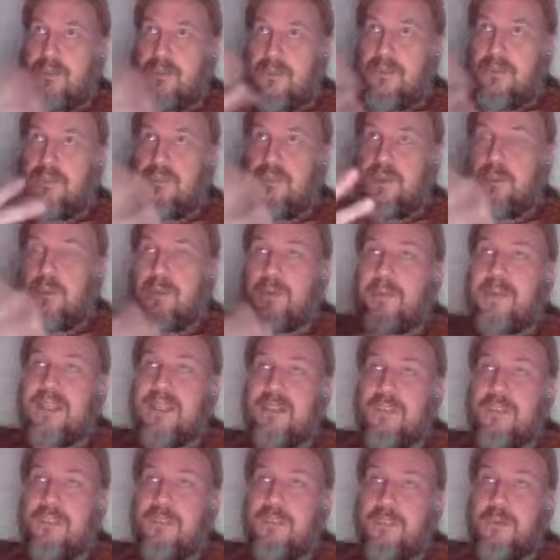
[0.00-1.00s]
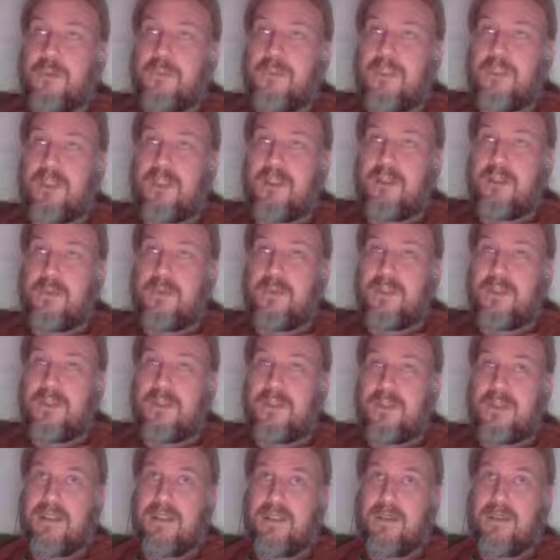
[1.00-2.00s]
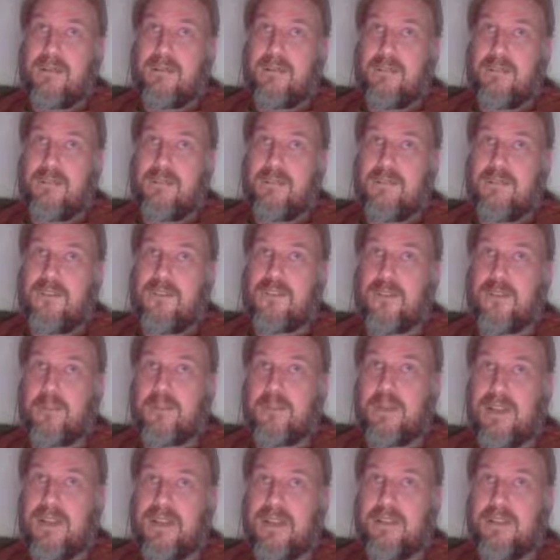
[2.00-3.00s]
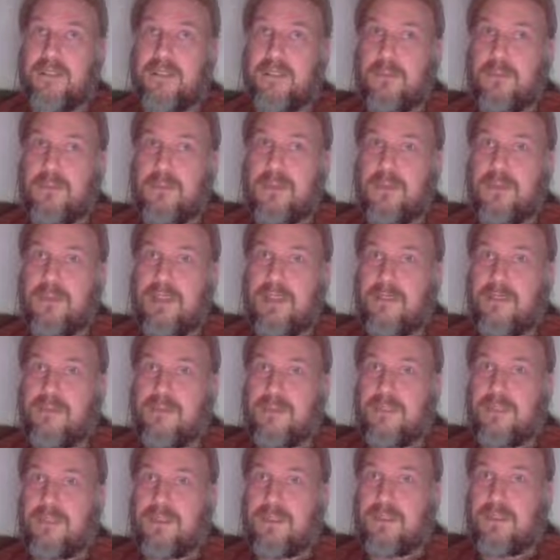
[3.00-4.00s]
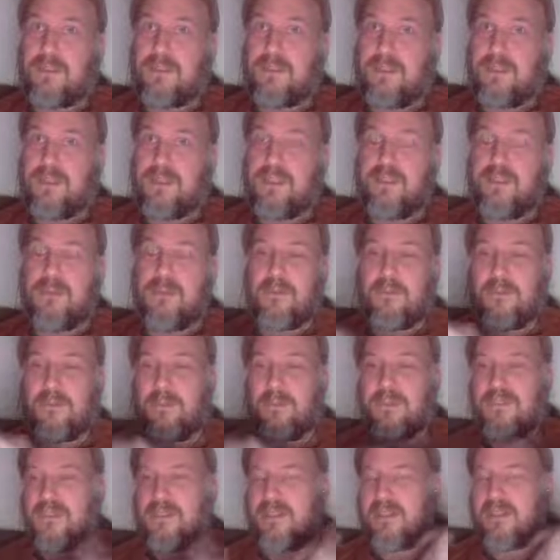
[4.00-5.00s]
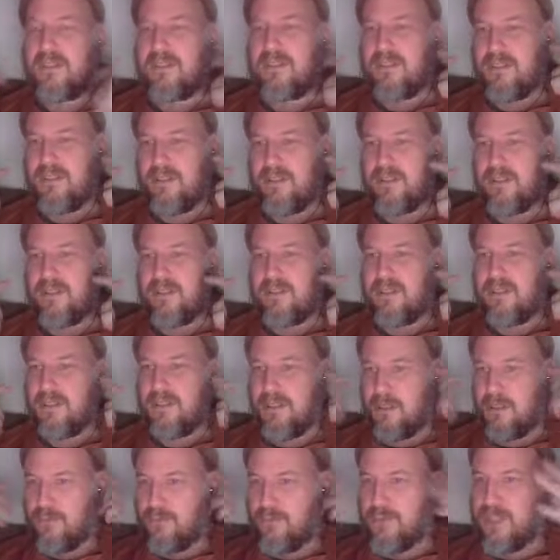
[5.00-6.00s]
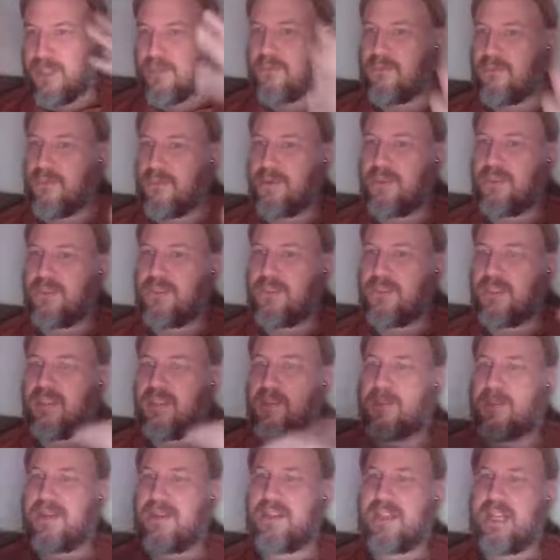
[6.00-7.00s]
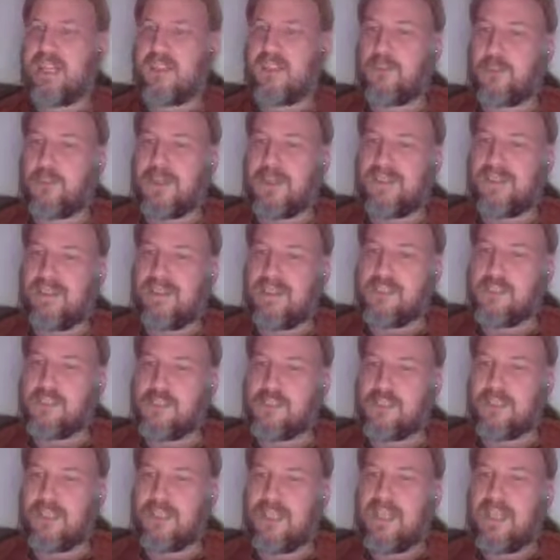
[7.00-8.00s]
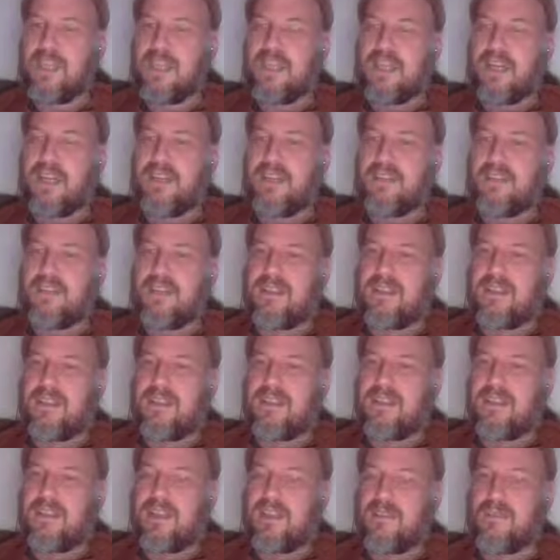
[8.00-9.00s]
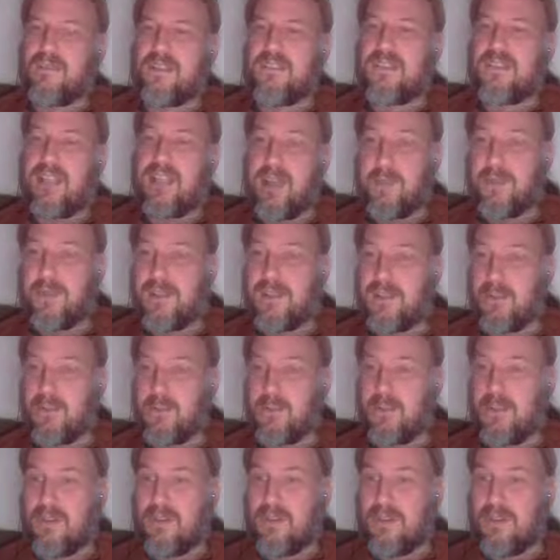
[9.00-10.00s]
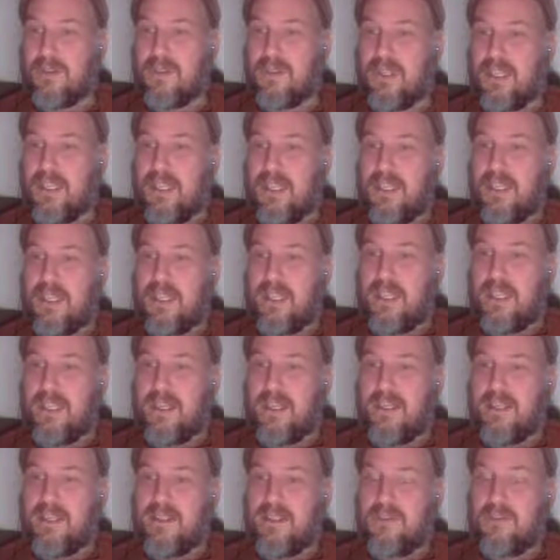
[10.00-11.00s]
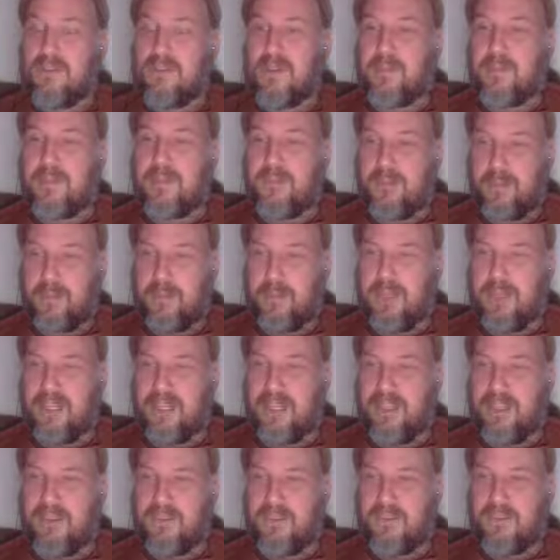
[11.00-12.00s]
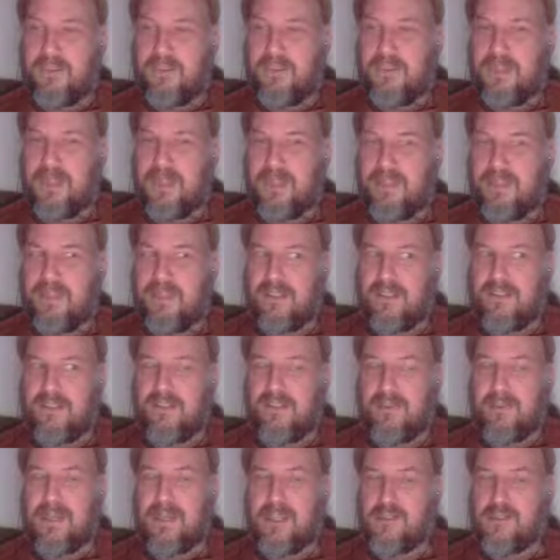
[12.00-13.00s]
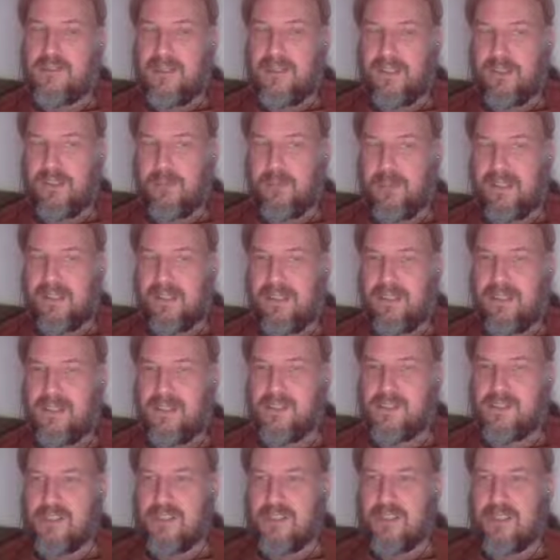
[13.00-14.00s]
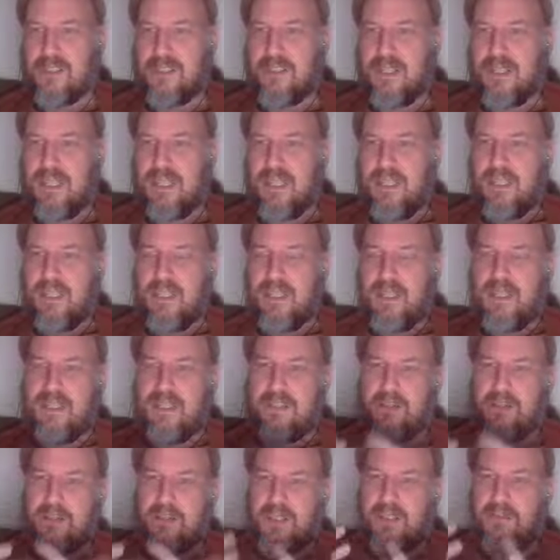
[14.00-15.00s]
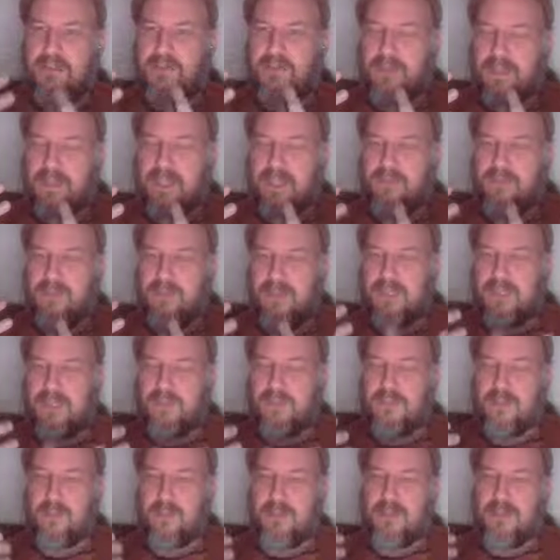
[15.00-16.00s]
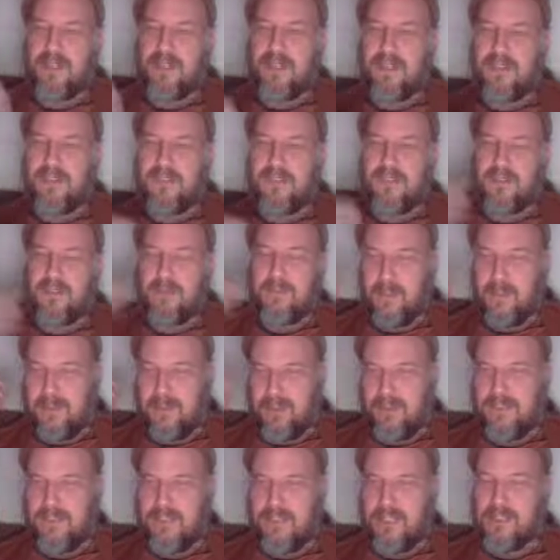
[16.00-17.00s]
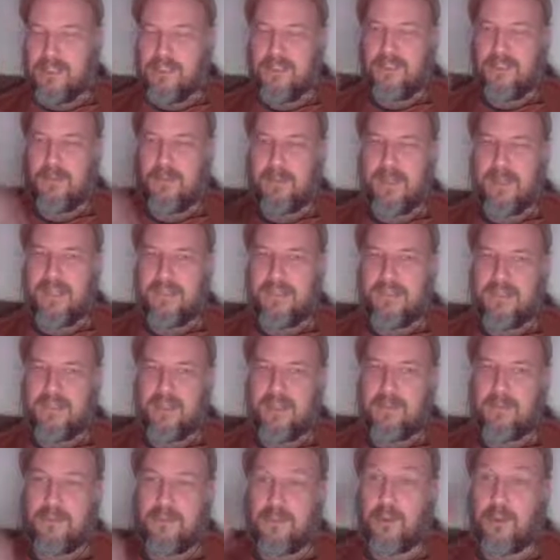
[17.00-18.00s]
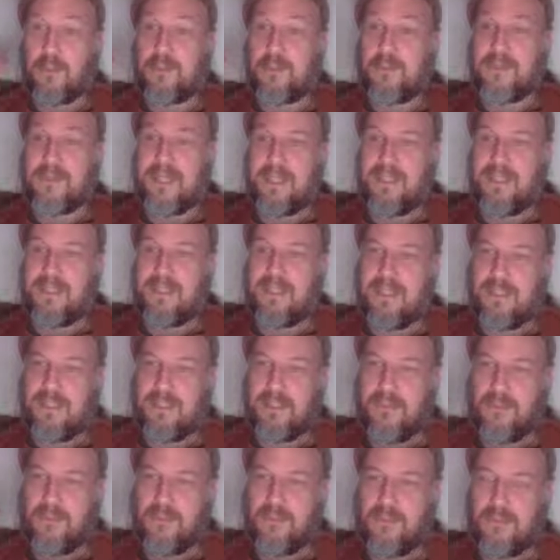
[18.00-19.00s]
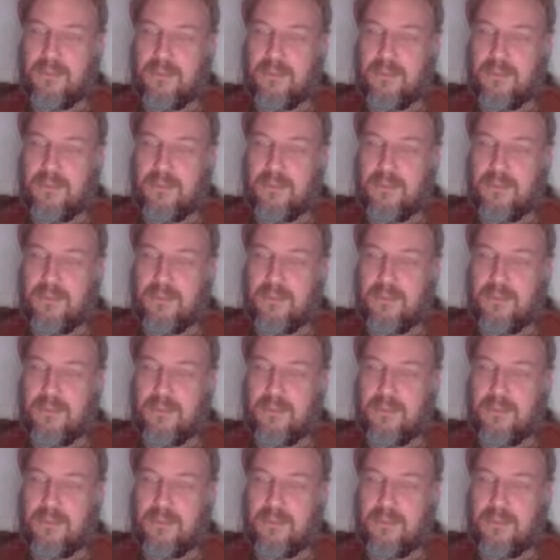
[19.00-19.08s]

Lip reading: dopamine is associated with surprise. When you have we were talking earlier, a feed forward signal about an expectation, and then events happen in the world, and you could be surprised that it doesn't match your expectation, and you can feel that feeling of surprise, and maybe your attention spikes up. Dopamine is